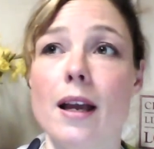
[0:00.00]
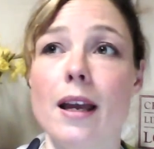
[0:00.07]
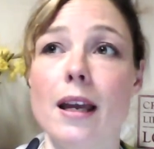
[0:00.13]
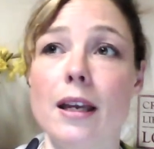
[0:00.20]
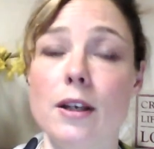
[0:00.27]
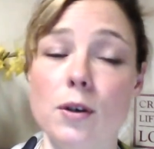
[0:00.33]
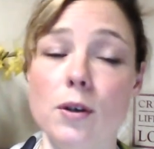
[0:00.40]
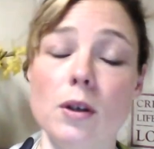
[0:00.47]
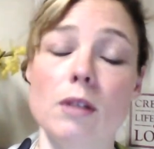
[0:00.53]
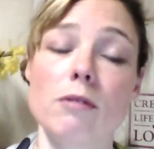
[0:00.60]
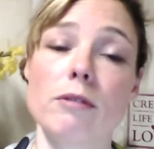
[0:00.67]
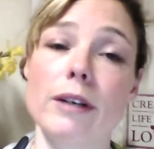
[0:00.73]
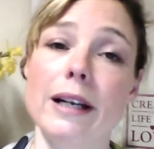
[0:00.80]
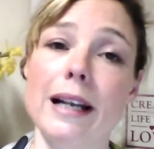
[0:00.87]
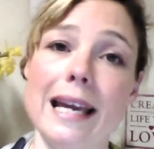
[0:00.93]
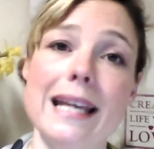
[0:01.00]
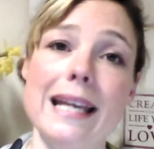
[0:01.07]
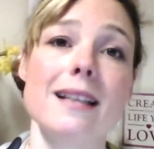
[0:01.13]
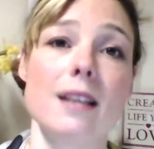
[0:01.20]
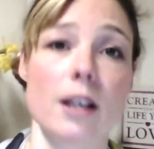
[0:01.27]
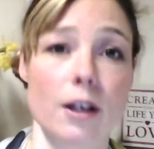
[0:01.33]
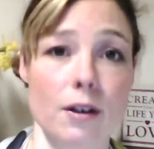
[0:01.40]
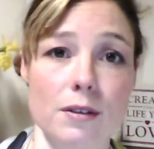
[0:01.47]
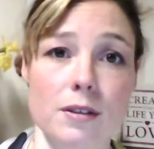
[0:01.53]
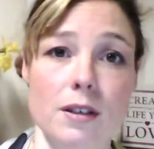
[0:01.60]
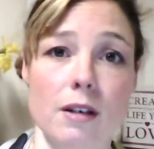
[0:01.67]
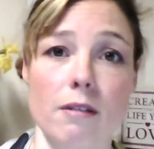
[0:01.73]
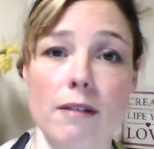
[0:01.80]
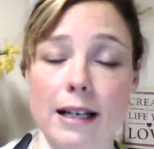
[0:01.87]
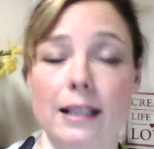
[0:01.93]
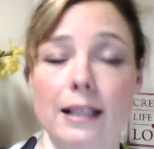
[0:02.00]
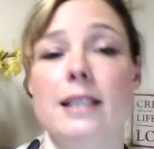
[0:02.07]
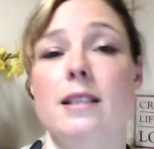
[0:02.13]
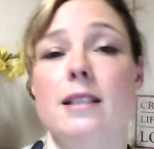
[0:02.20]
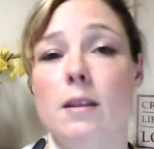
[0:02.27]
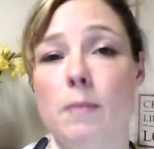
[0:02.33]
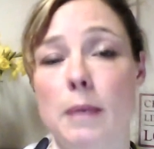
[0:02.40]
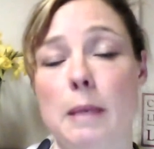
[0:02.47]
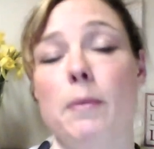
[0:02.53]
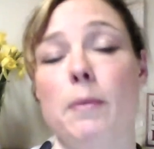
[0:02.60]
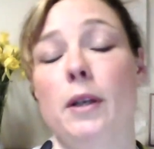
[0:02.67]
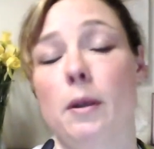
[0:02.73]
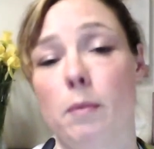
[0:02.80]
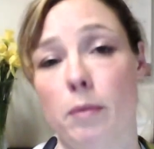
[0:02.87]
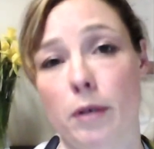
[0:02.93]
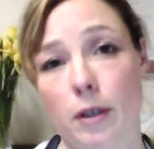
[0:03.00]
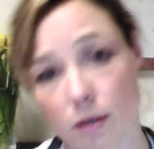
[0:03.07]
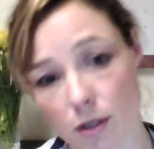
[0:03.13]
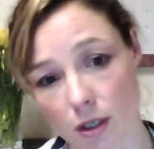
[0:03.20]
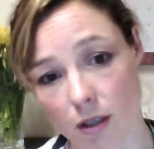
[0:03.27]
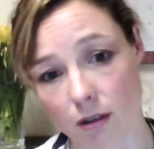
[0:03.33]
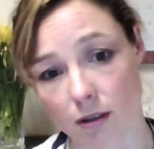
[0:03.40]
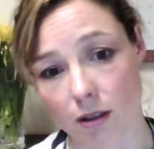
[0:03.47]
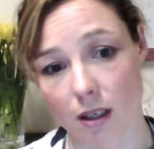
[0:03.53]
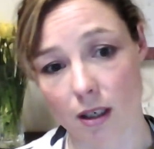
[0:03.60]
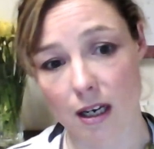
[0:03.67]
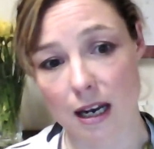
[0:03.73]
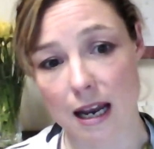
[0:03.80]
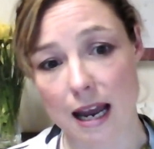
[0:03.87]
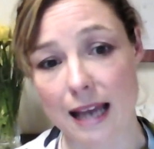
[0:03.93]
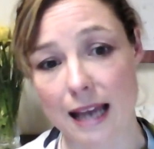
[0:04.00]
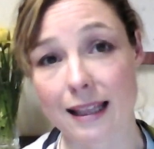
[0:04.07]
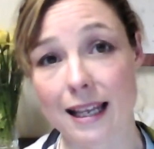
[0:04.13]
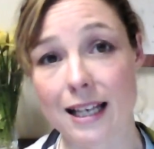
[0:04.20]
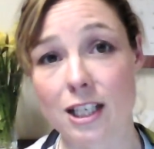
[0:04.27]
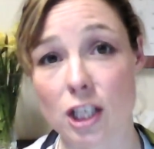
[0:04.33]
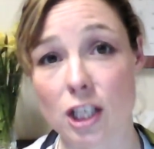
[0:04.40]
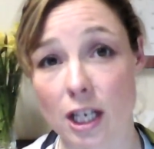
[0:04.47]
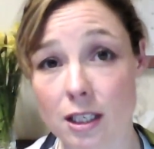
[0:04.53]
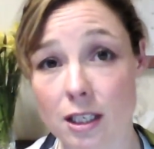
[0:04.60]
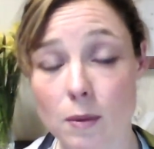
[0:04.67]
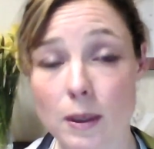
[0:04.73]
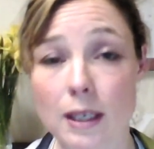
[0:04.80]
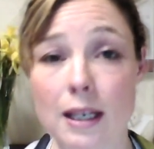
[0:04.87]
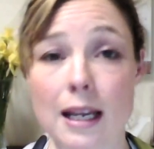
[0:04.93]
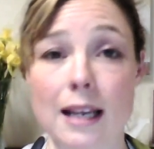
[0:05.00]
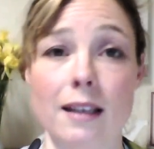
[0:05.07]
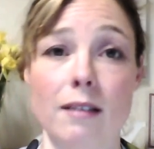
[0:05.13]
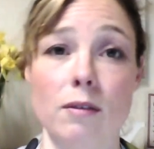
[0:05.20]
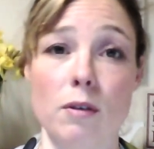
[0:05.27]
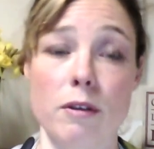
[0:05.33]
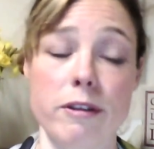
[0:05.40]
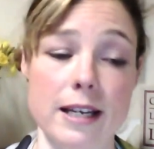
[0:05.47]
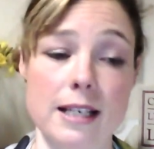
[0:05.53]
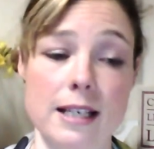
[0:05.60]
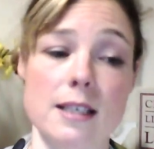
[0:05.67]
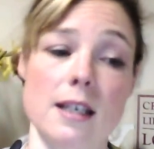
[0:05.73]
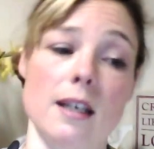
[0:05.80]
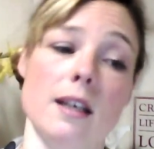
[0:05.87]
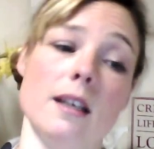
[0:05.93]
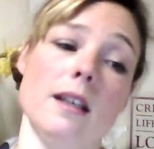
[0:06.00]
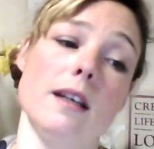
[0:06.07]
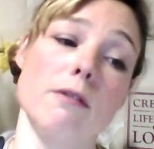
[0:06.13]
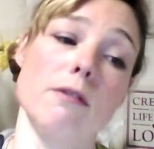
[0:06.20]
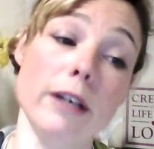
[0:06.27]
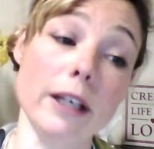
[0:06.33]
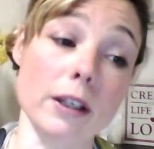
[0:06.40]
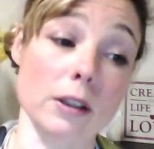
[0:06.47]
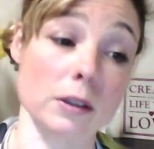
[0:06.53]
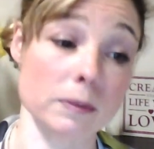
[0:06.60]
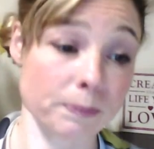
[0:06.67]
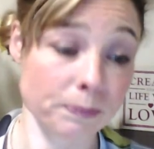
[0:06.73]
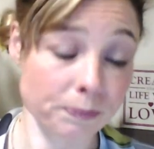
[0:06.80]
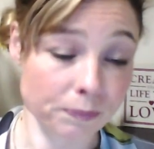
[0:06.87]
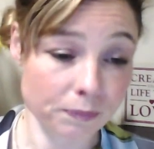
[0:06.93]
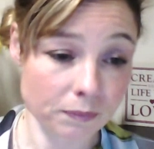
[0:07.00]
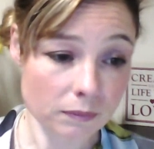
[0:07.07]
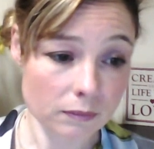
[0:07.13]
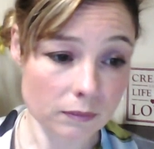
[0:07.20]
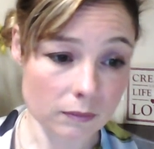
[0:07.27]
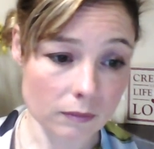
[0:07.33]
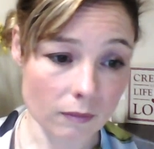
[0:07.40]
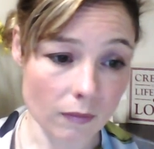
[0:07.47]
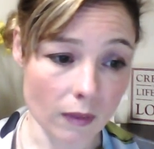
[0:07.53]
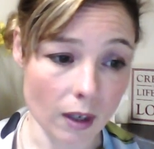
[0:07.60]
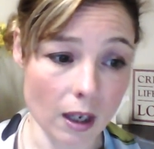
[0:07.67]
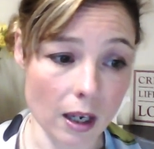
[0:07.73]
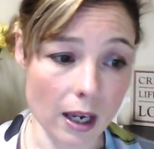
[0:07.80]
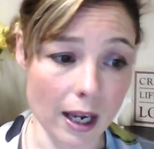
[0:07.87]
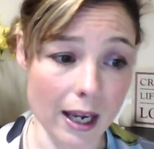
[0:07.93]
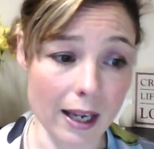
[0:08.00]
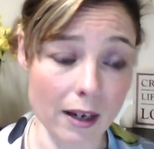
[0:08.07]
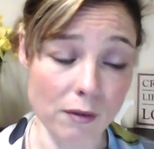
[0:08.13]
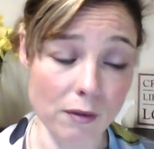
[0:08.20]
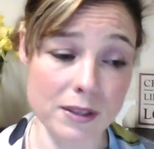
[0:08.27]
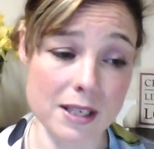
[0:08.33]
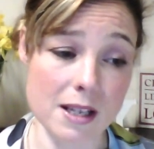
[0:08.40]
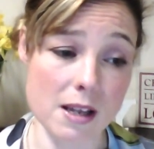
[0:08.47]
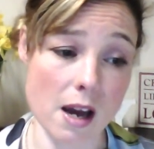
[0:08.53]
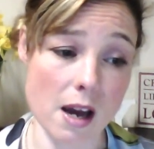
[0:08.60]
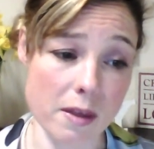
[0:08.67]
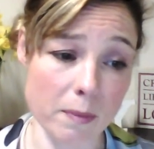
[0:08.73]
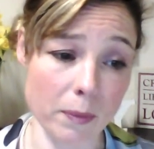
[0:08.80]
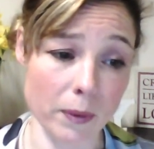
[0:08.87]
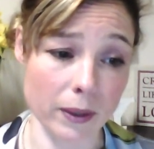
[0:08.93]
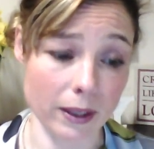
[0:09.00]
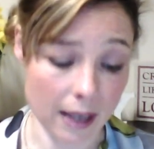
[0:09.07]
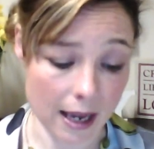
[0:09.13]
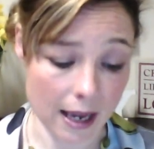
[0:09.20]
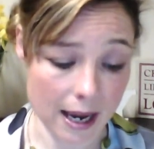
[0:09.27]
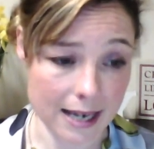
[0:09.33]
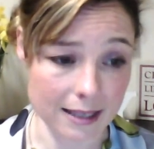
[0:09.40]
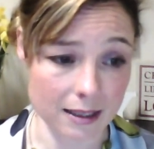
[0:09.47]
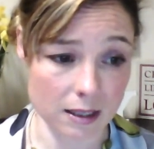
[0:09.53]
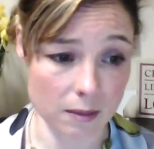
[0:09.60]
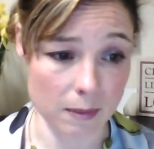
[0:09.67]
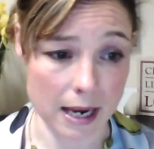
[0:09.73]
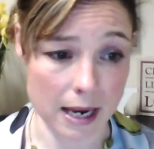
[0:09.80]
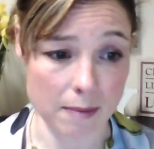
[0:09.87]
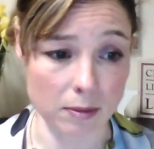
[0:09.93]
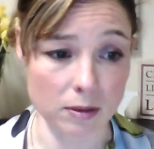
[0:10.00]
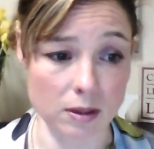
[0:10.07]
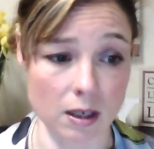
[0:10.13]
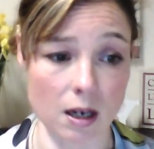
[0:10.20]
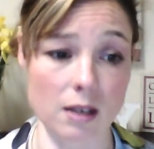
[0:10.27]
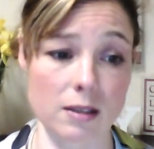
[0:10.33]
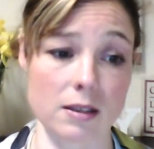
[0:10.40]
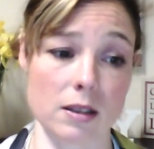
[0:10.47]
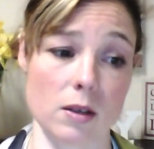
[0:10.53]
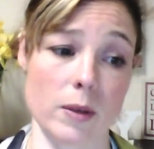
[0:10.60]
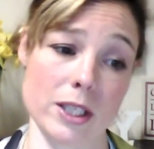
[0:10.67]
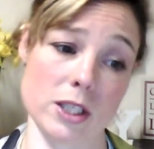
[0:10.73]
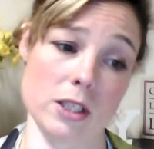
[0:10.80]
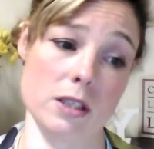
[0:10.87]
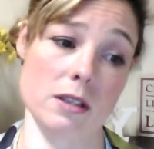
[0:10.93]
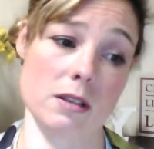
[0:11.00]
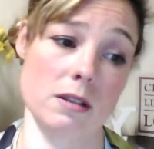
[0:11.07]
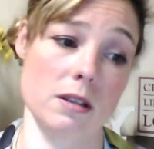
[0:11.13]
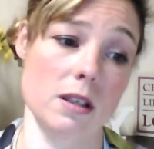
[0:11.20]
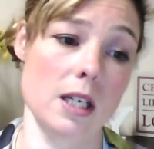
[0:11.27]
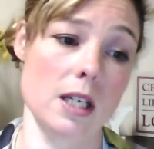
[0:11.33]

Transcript: You can relate those directly to the people that approach you, and they're genuine and they're authentic and they're real. And obviously the other point there is to be able to ask the questions.